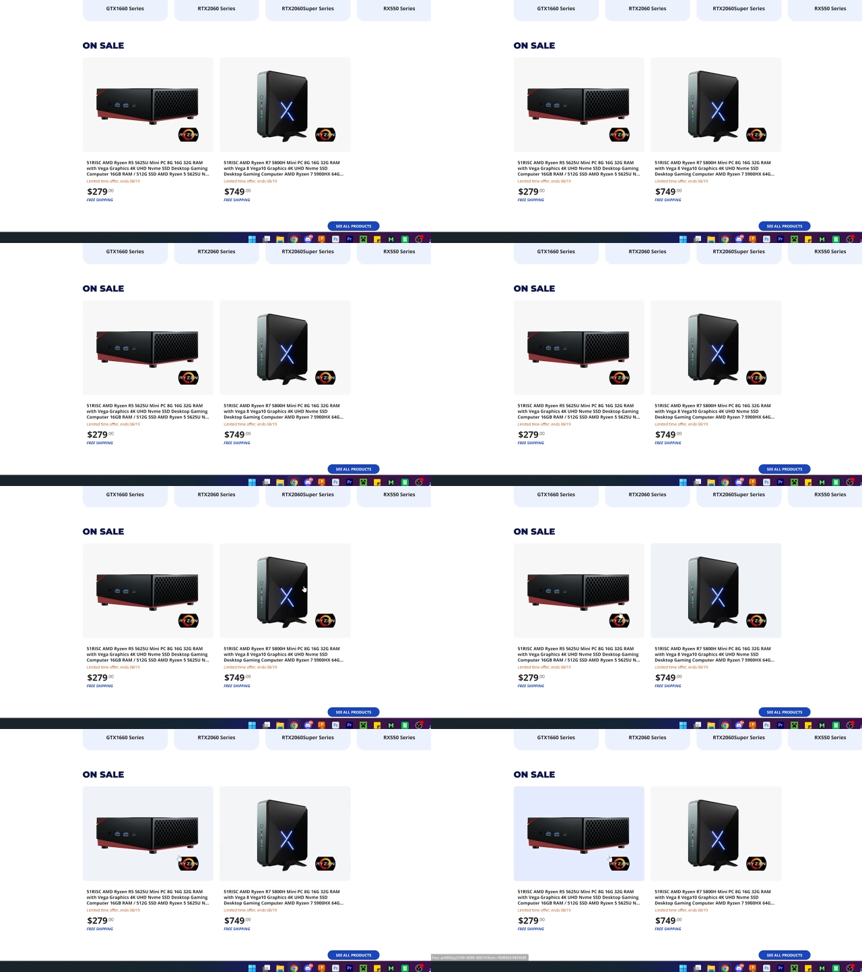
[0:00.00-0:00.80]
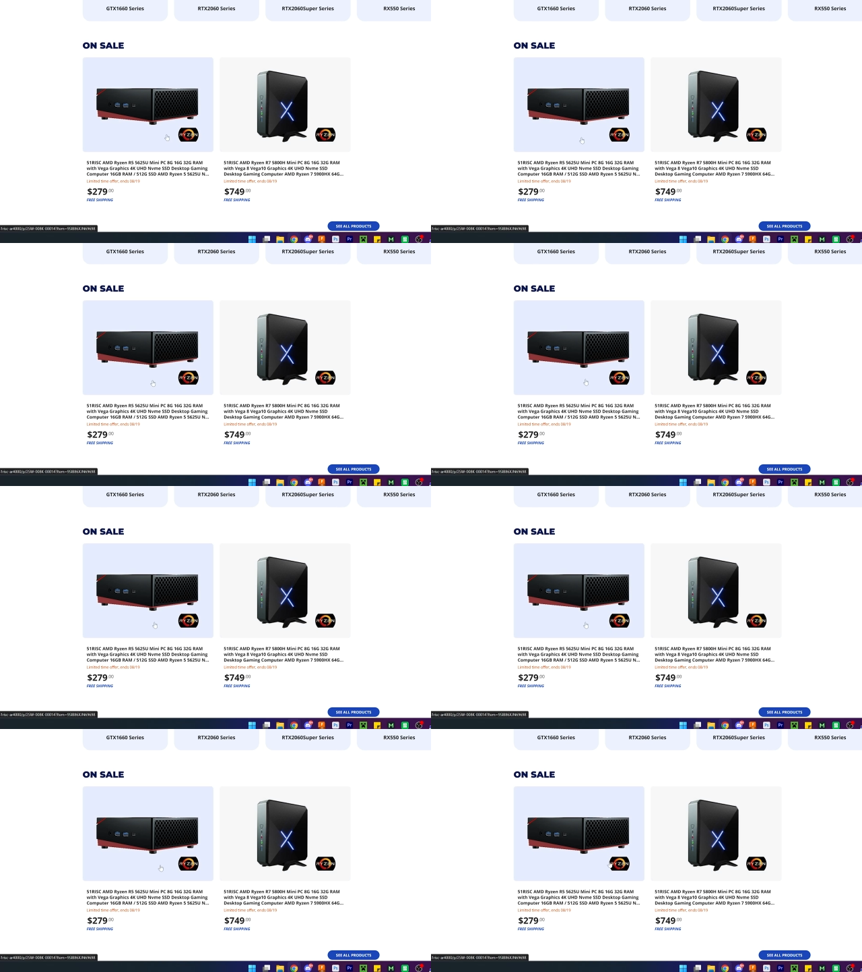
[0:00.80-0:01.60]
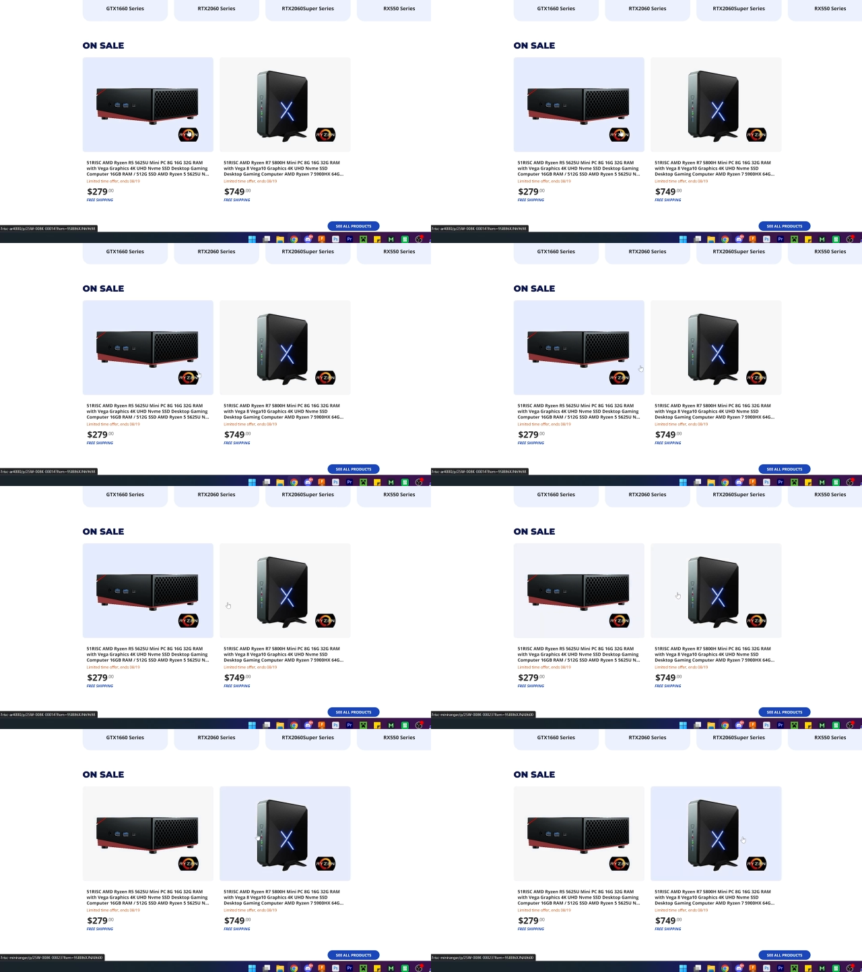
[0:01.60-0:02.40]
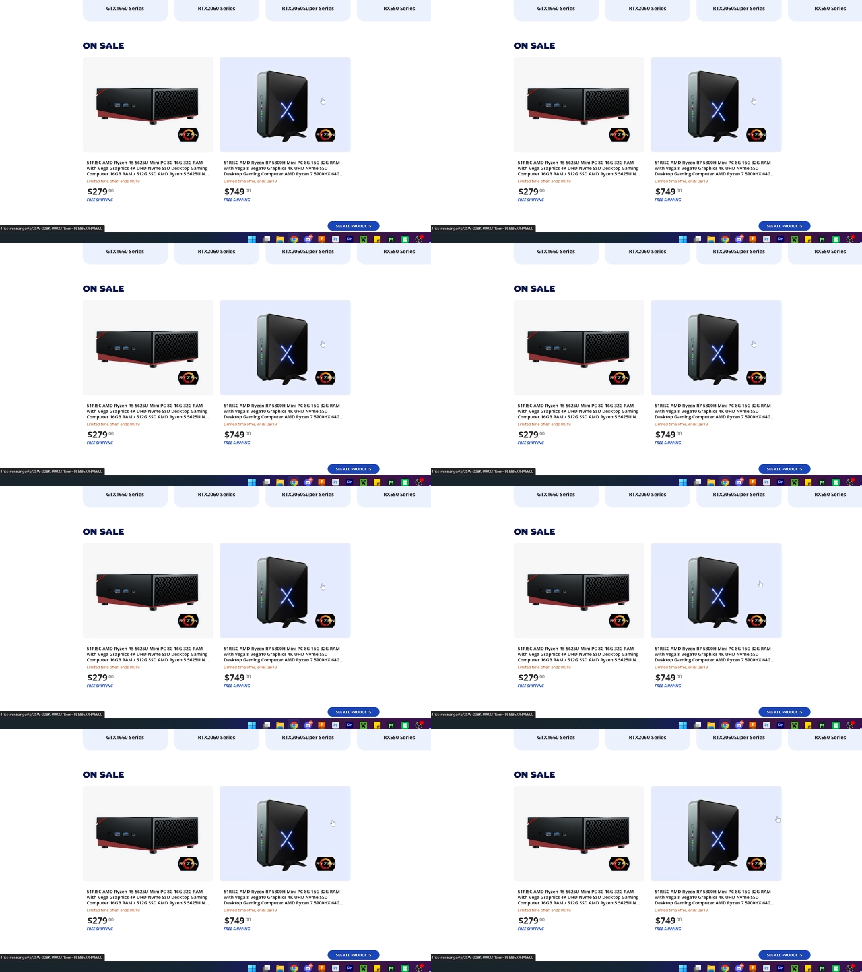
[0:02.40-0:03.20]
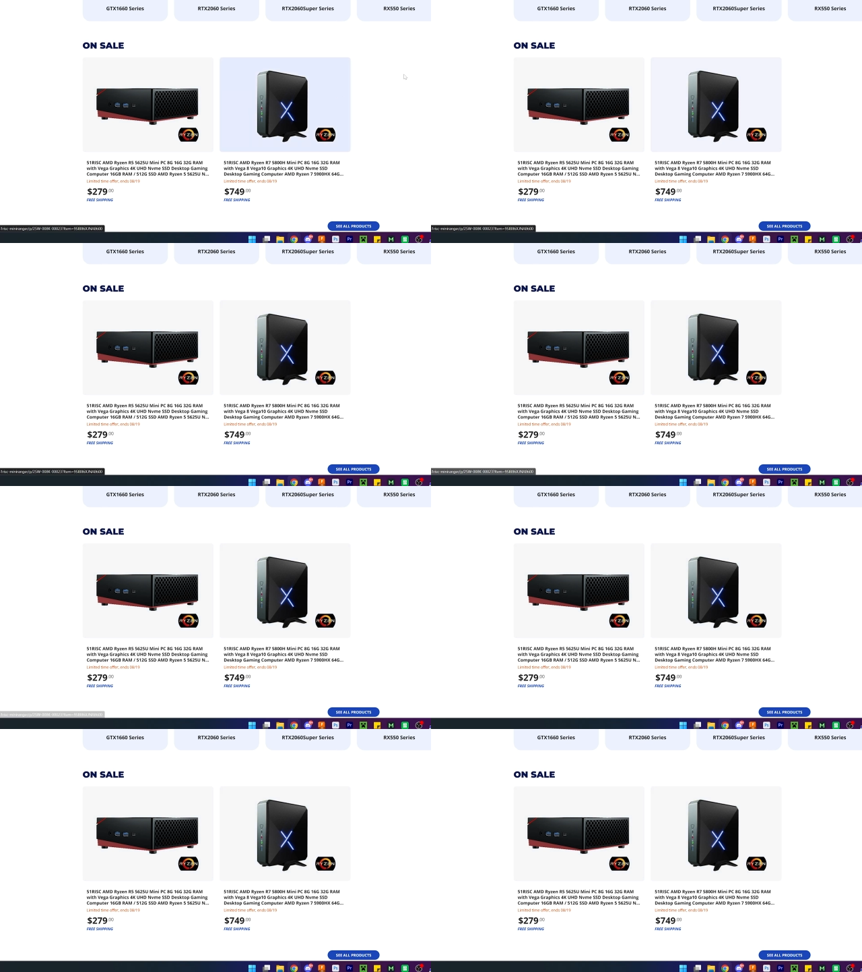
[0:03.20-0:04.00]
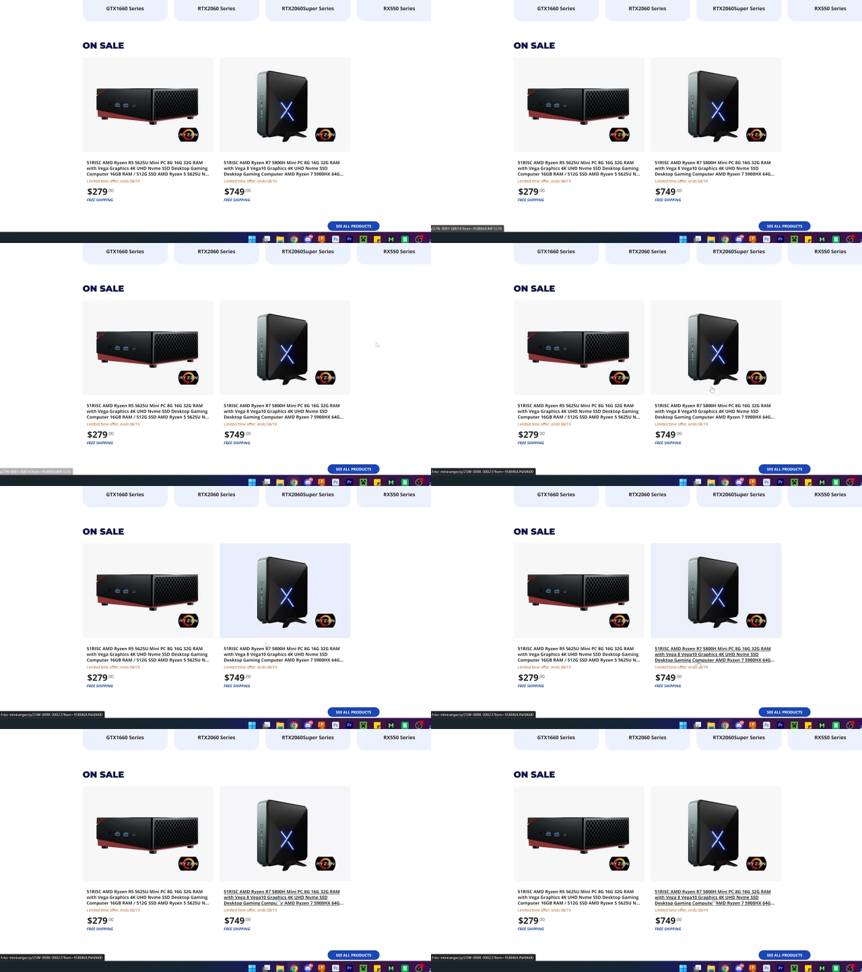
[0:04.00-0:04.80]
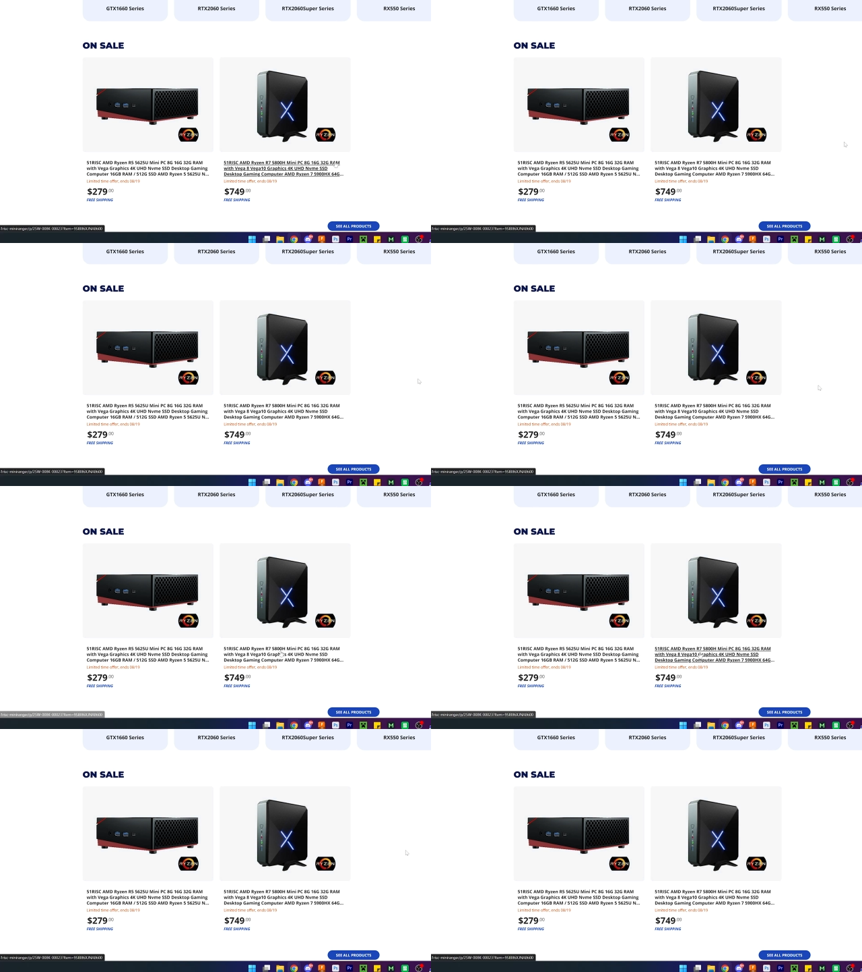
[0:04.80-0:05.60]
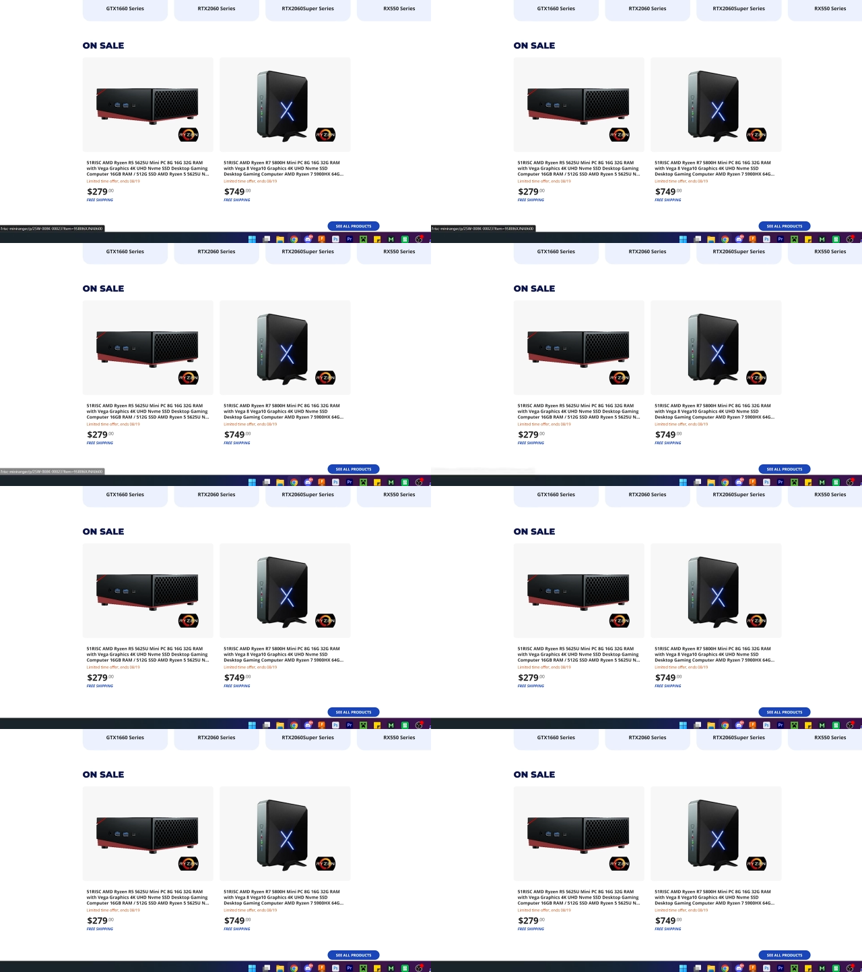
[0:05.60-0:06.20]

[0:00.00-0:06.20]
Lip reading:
[unreadable: no face in view]